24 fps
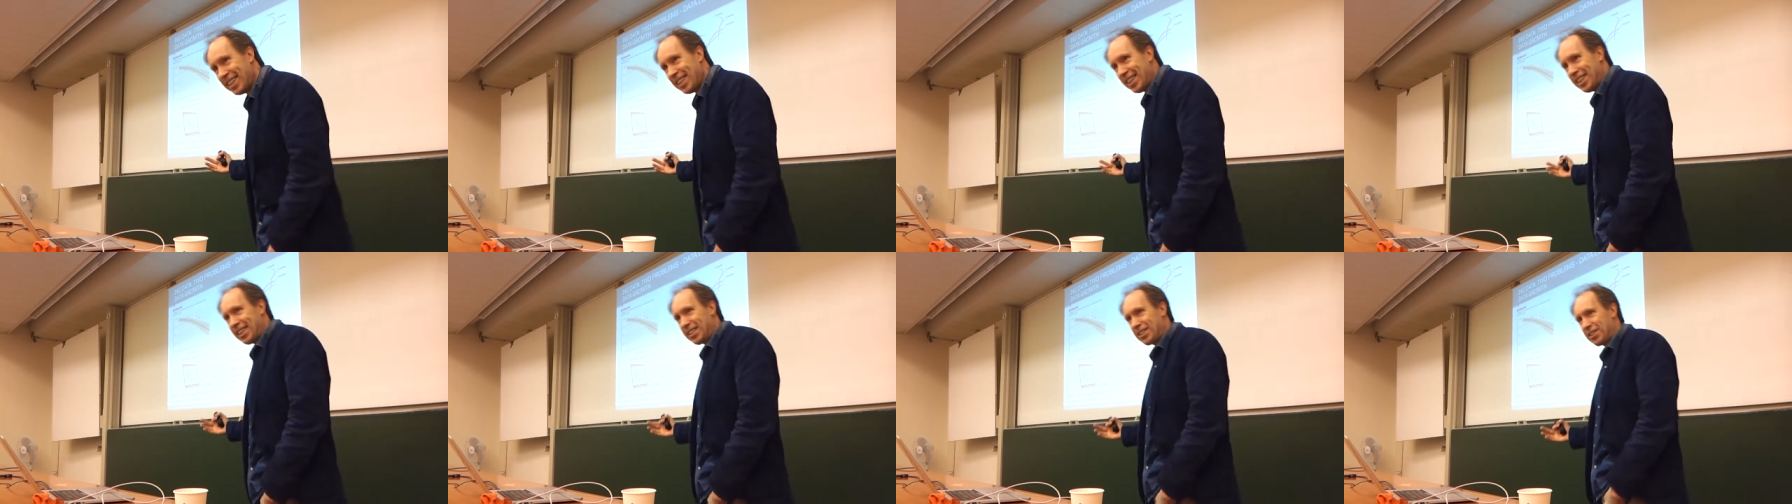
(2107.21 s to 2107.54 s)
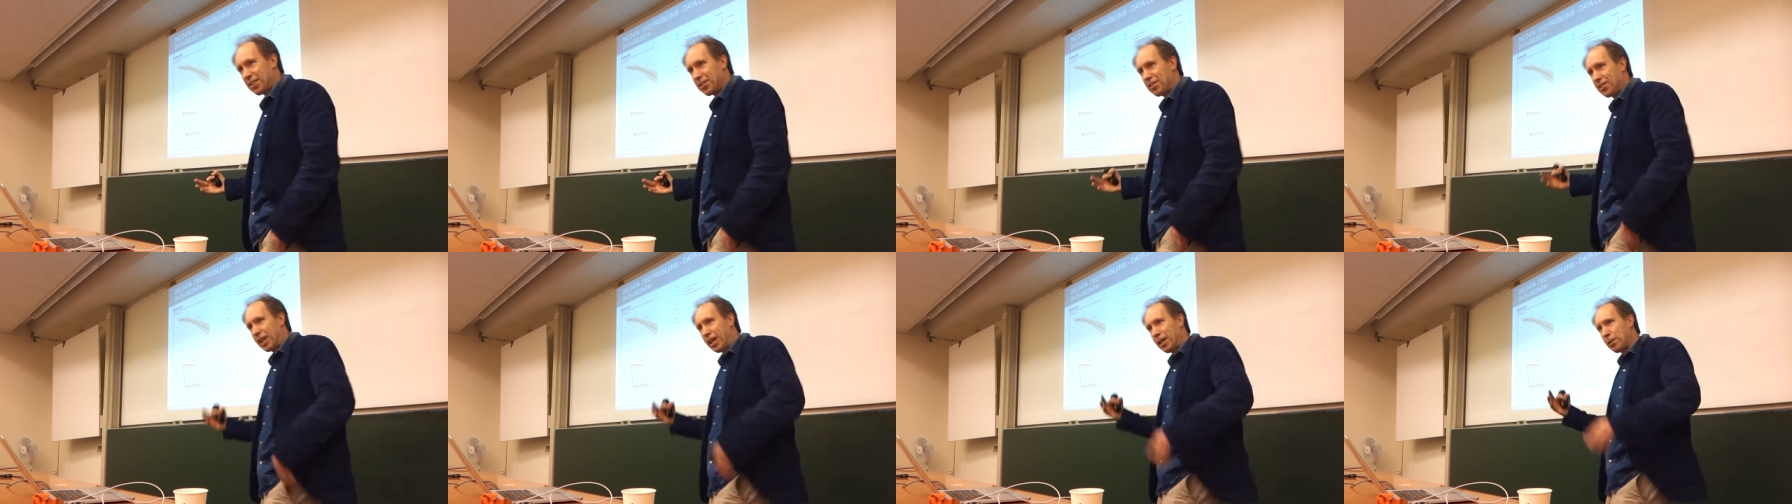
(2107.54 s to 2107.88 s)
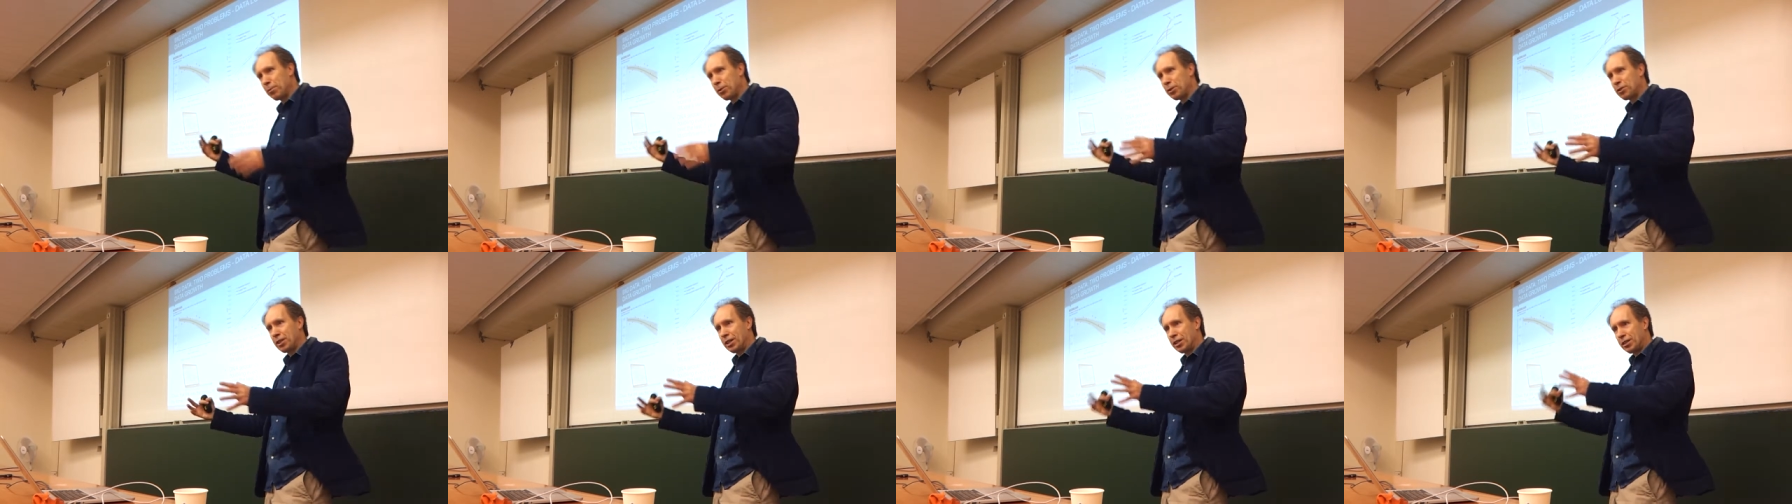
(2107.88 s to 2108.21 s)
It's the
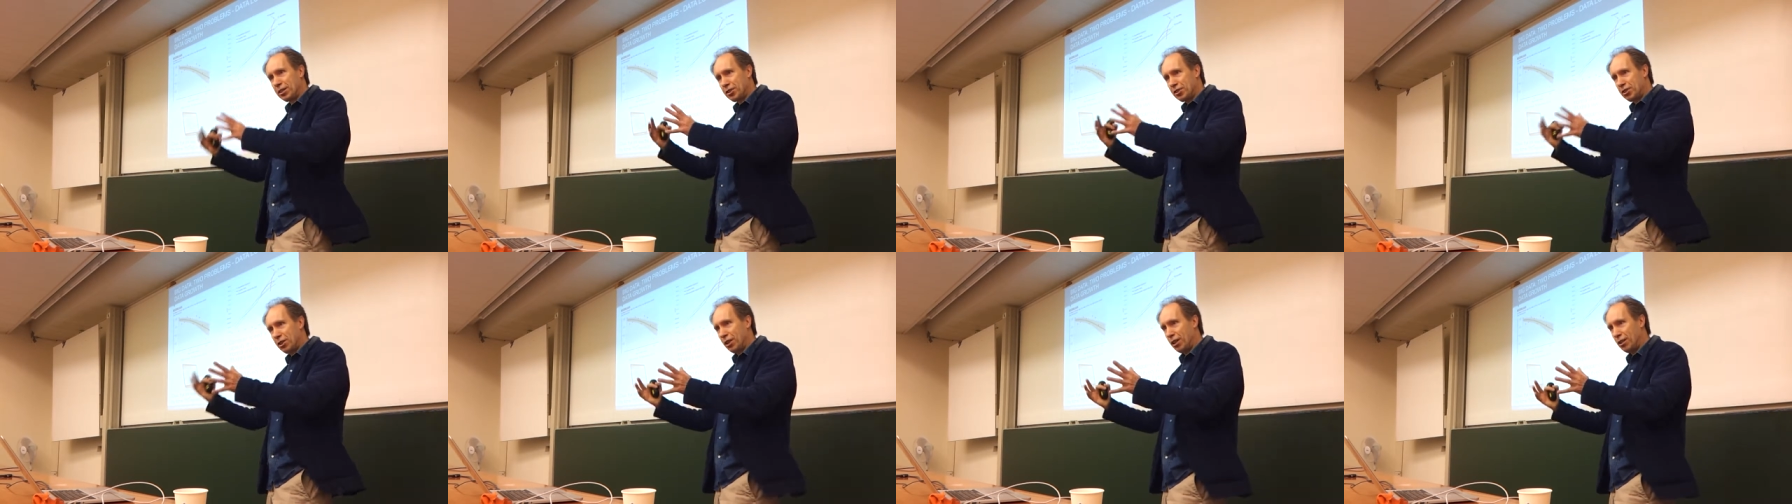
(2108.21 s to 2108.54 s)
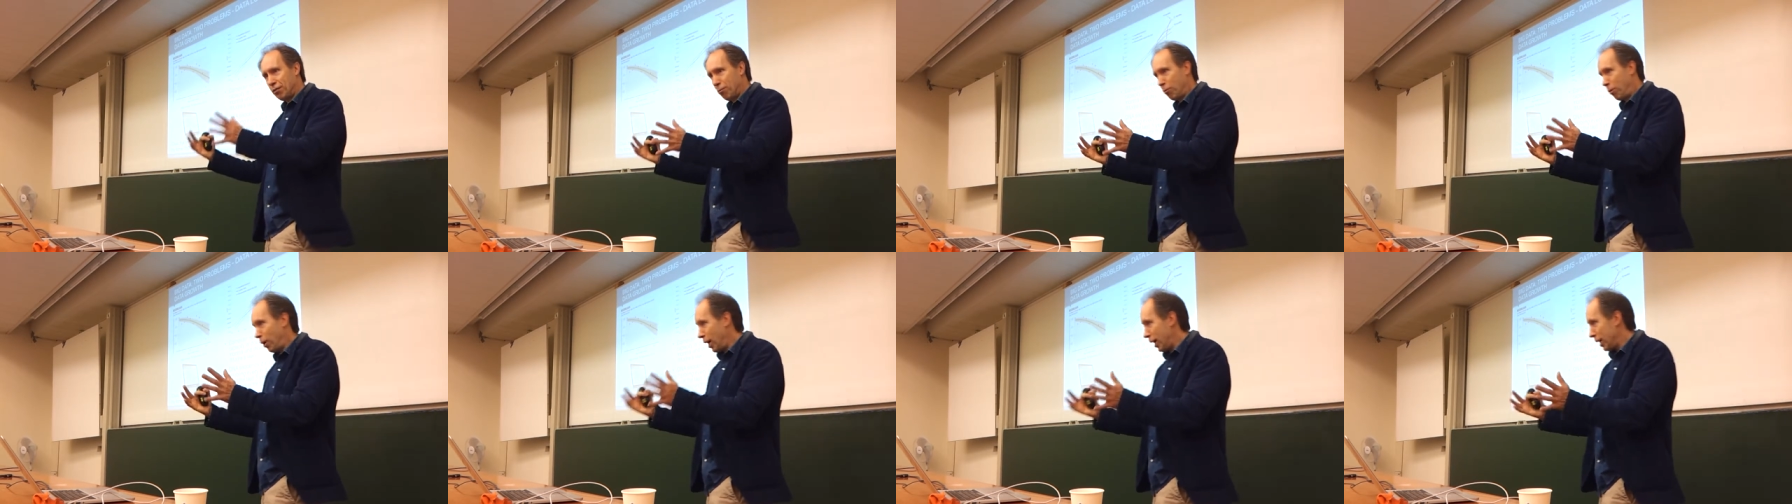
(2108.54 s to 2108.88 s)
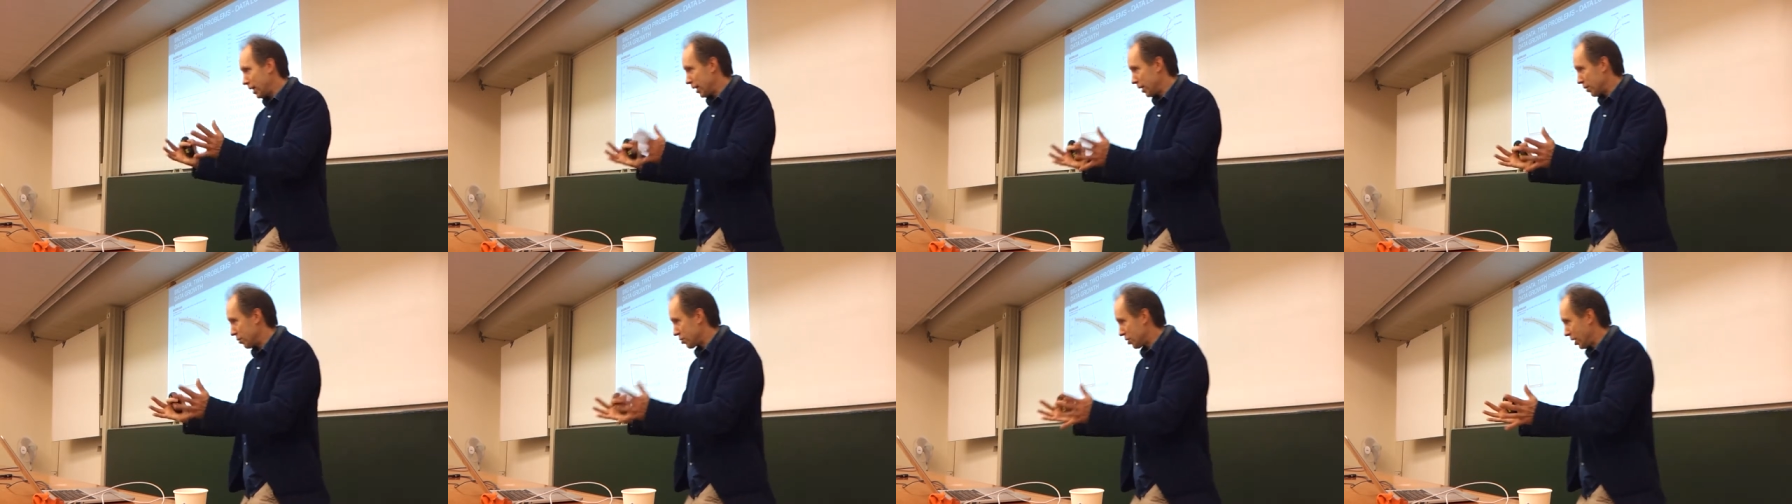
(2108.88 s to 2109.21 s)
tables and the stuff. Why
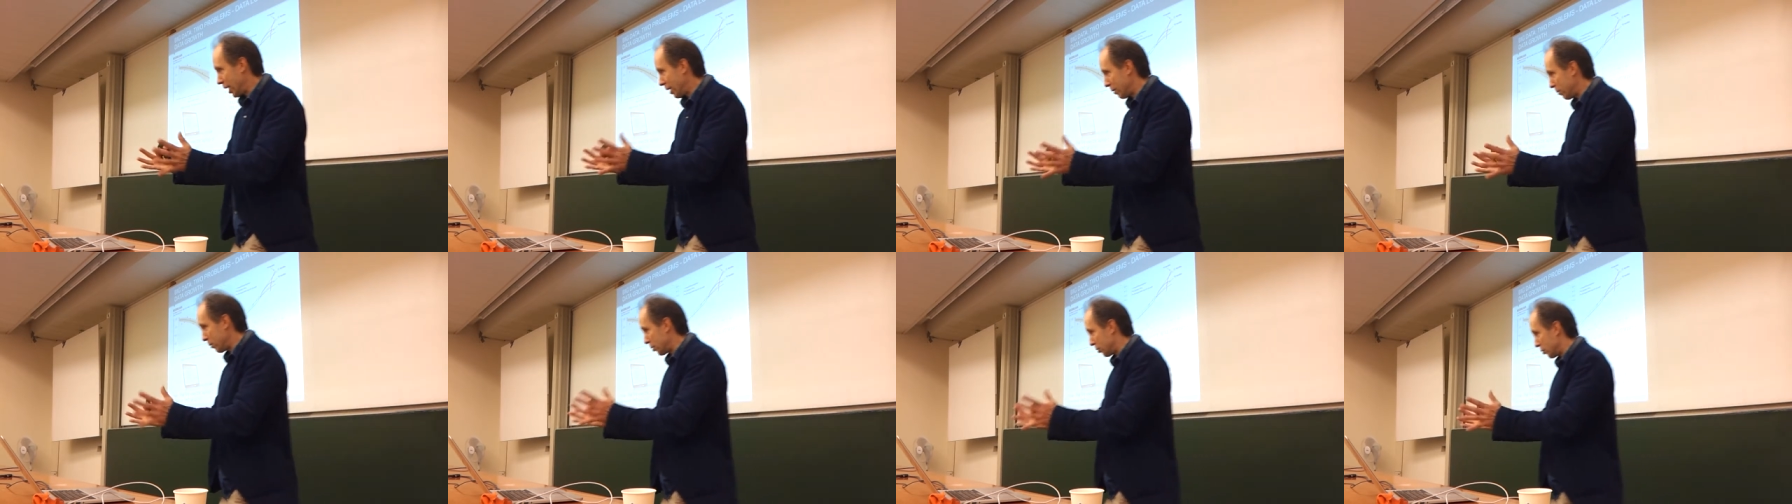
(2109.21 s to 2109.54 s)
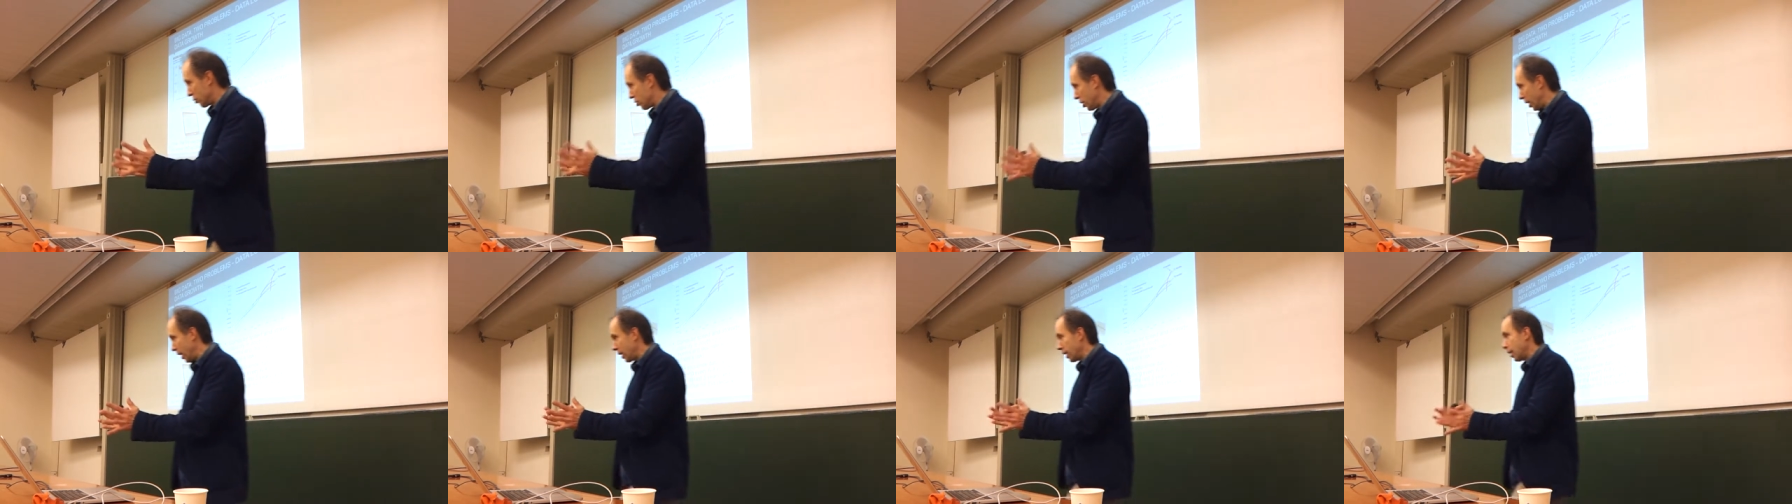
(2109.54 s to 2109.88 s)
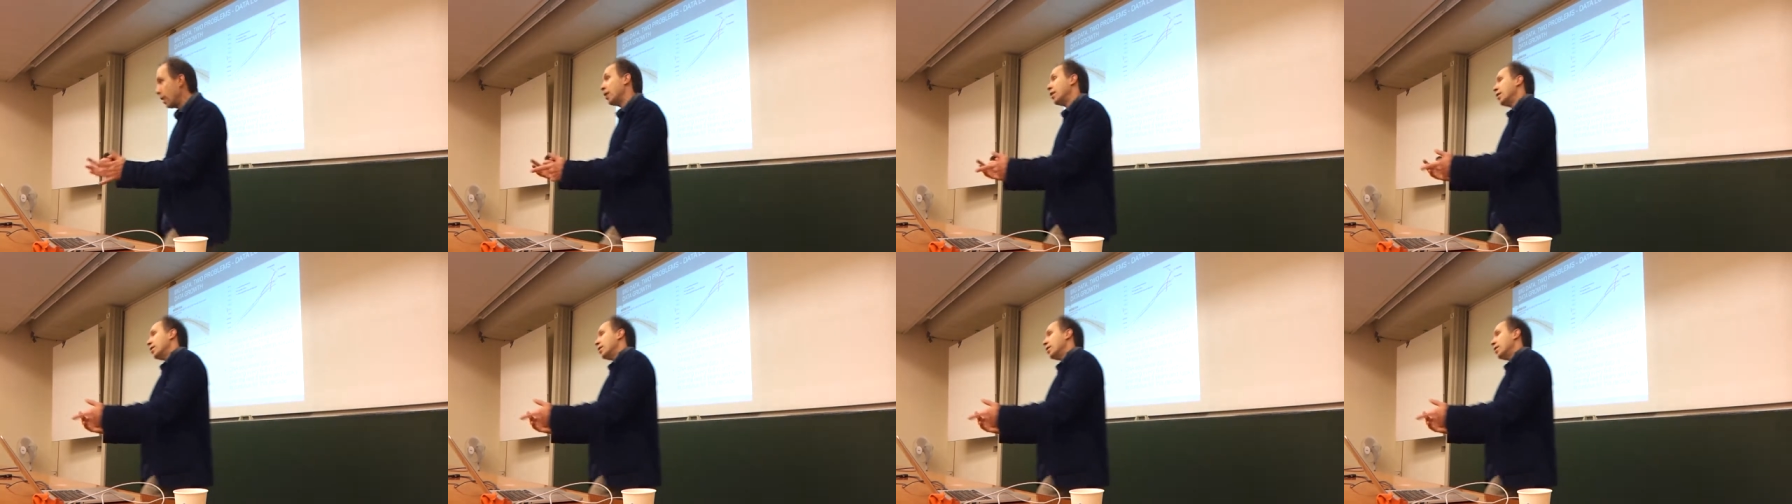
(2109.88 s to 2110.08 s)
are you saying what you say?